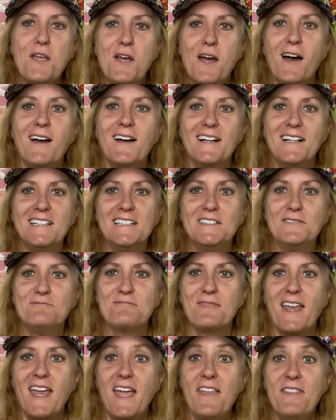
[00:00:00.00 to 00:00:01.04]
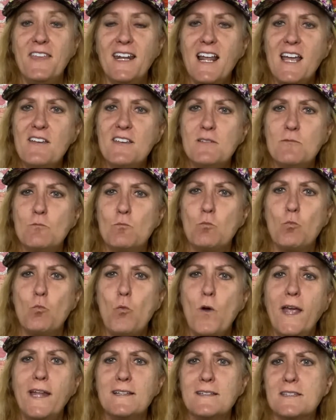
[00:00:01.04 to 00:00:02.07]
Um, and then I
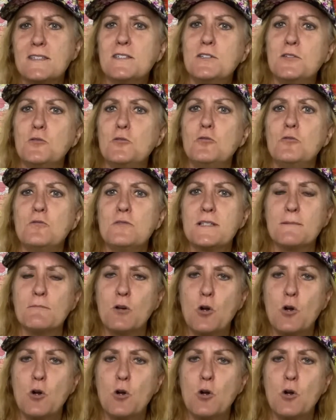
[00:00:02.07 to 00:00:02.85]
went to some